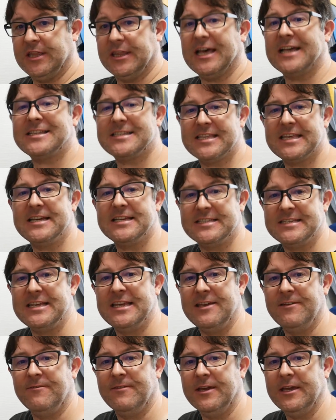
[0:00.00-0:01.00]
That's their
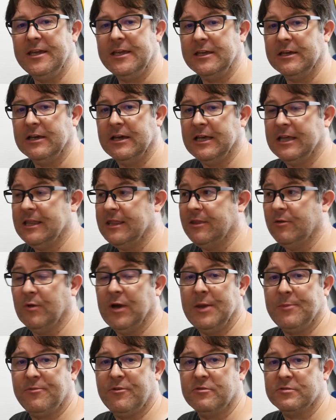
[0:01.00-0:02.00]
TV and the way
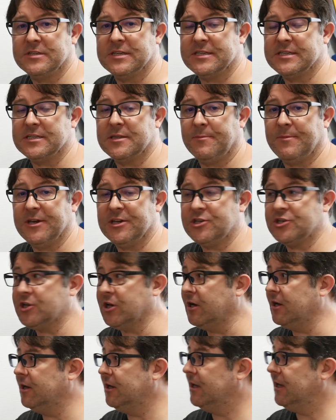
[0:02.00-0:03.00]
it processes the
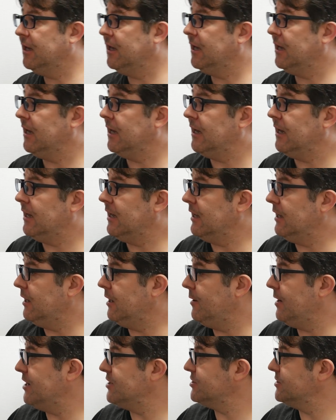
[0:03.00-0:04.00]
picture.
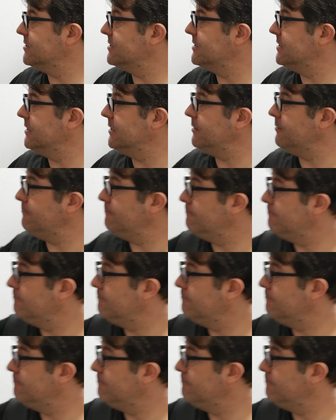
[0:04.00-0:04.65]
As you can see,